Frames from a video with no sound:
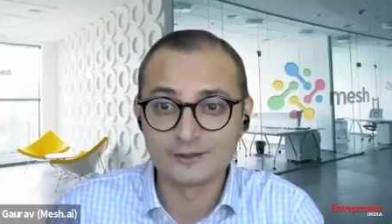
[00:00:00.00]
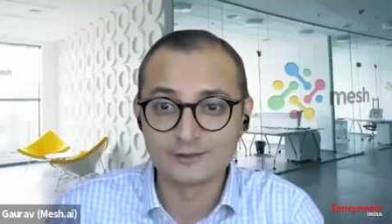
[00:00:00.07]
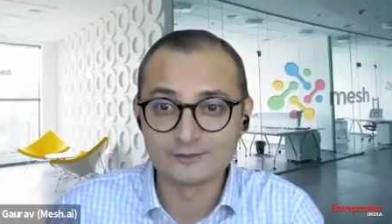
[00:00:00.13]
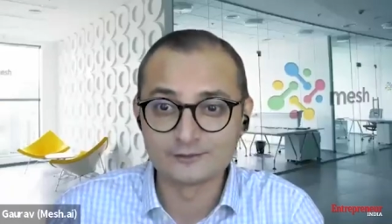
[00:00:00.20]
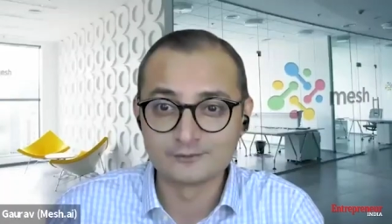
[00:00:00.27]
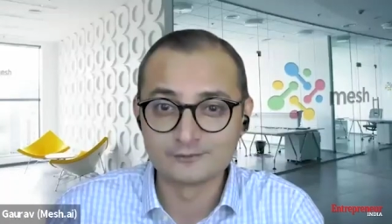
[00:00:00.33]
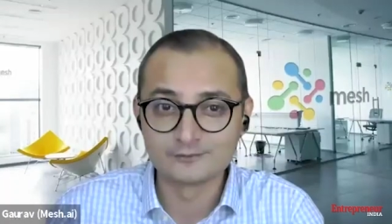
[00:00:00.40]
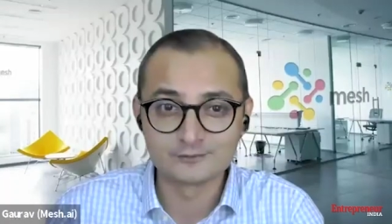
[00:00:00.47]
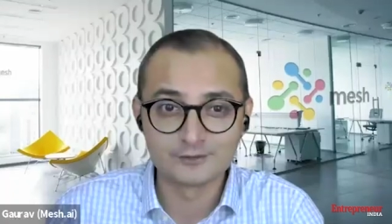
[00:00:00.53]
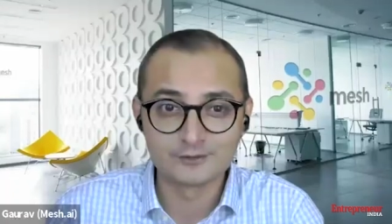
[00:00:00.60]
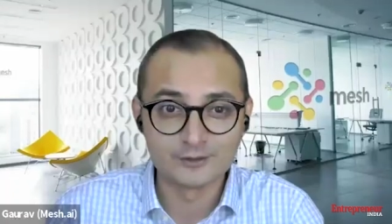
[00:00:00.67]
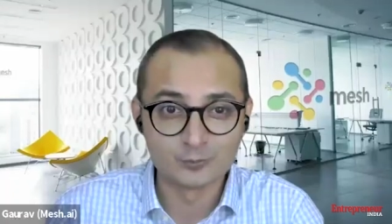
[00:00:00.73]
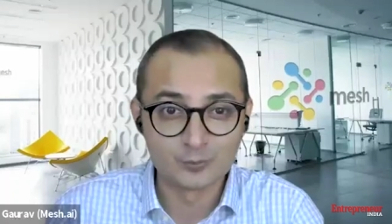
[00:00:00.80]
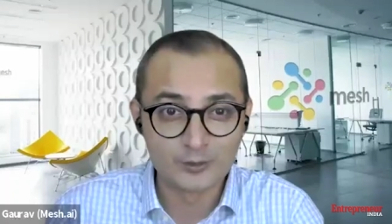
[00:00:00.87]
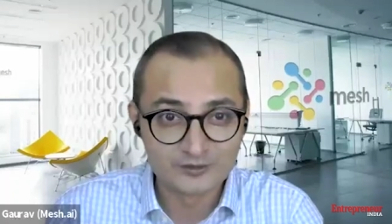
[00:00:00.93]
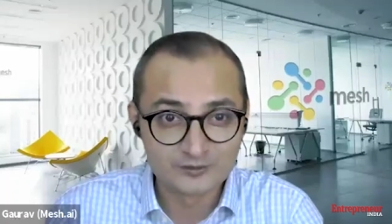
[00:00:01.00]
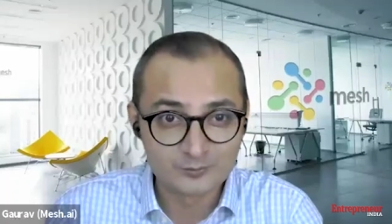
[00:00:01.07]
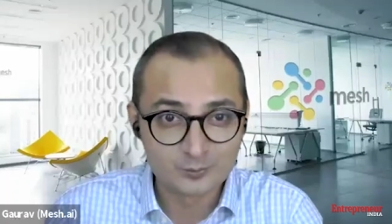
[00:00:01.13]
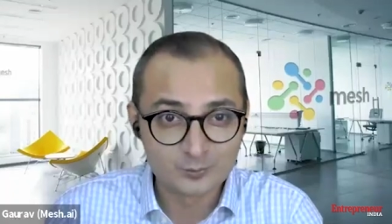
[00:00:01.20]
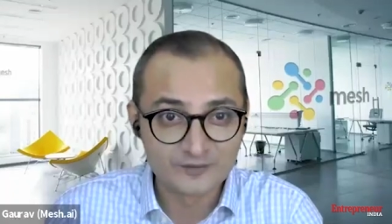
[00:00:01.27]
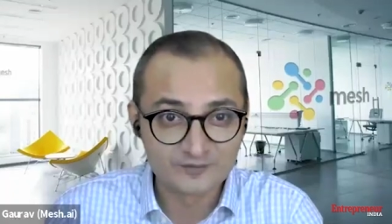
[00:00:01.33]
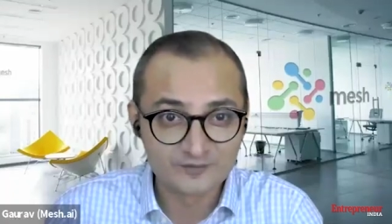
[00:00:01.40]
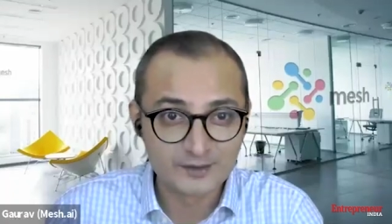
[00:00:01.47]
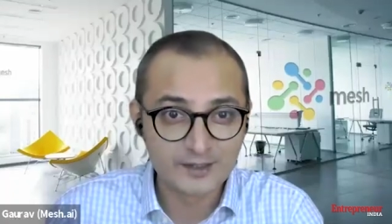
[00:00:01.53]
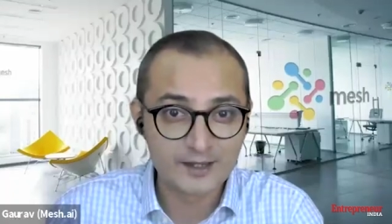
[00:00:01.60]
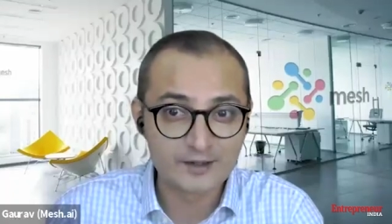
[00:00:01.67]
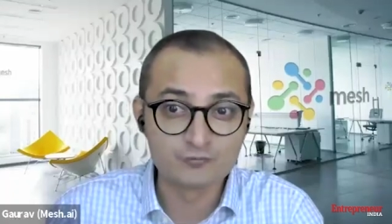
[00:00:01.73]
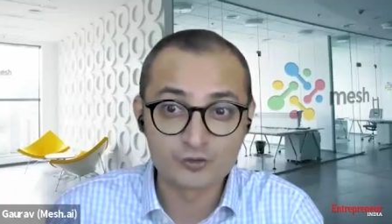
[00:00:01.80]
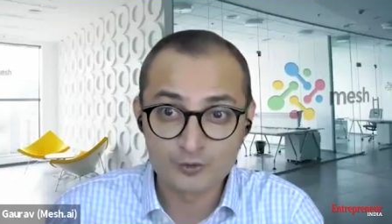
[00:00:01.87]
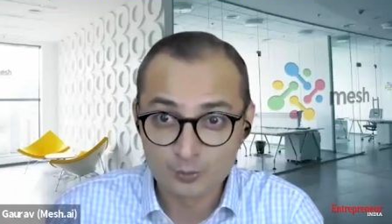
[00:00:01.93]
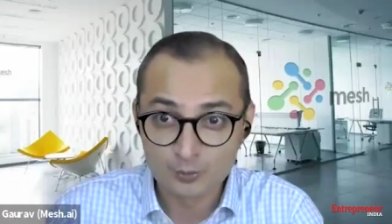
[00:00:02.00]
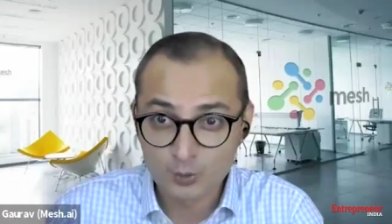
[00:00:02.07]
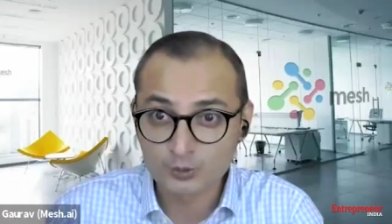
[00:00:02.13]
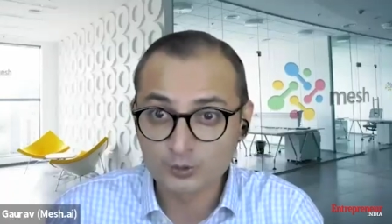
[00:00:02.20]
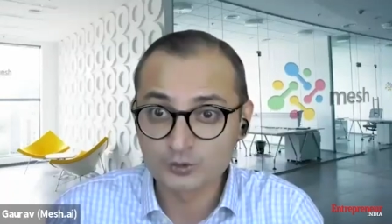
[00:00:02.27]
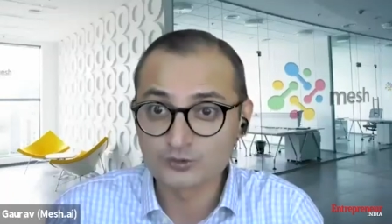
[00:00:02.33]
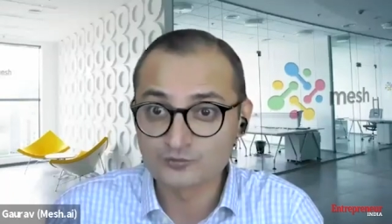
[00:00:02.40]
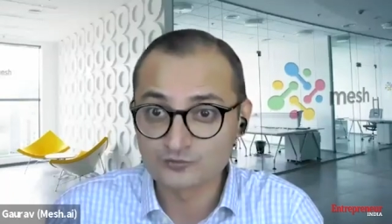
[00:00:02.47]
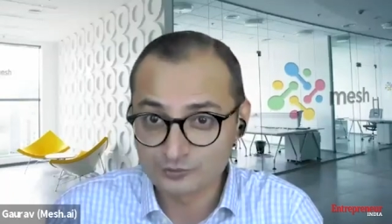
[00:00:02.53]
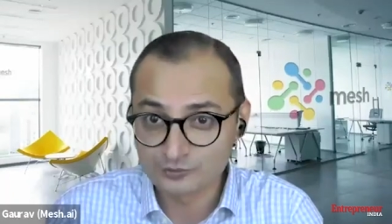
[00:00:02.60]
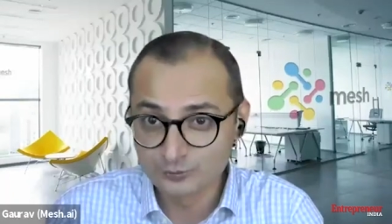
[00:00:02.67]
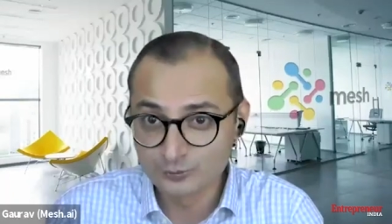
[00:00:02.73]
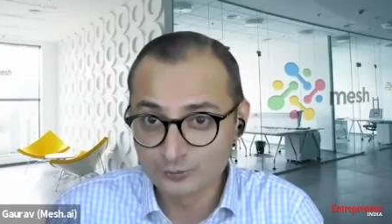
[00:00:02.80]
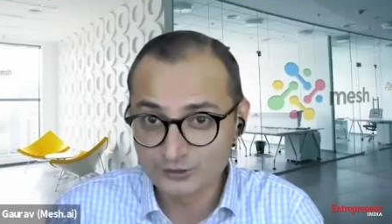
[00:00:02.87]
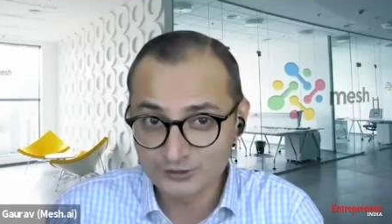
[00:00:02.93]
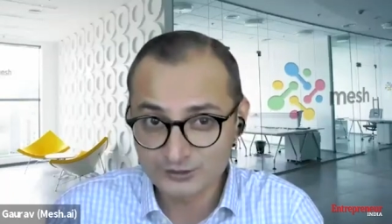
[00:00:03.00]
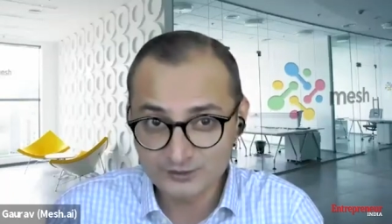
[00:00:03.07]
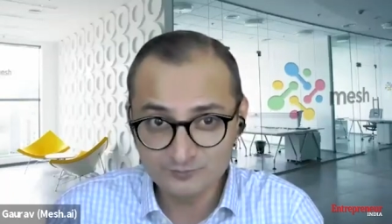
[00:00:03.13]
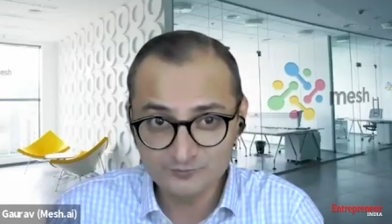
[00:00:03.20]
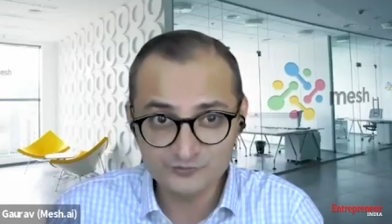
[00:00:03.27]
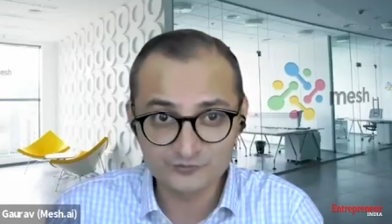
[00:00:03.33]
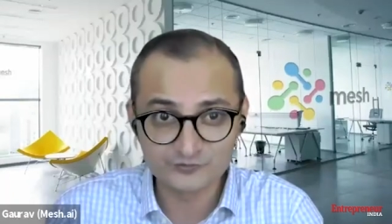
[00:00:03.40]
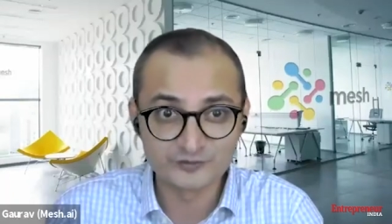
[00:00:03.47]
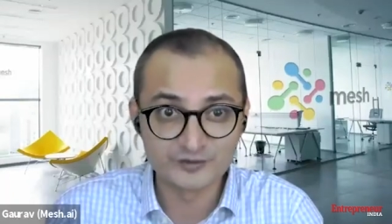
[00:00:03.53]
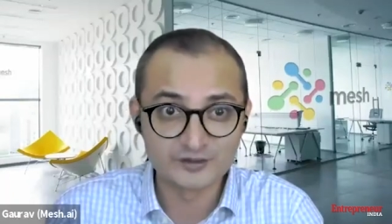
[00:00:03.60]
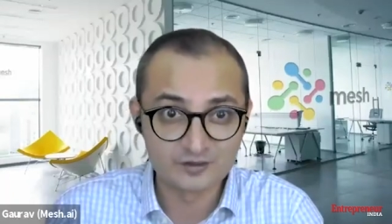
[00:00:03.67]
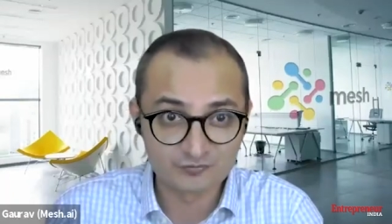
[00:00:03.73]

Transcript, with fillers: And uh, when, when they have remote or distributed teams,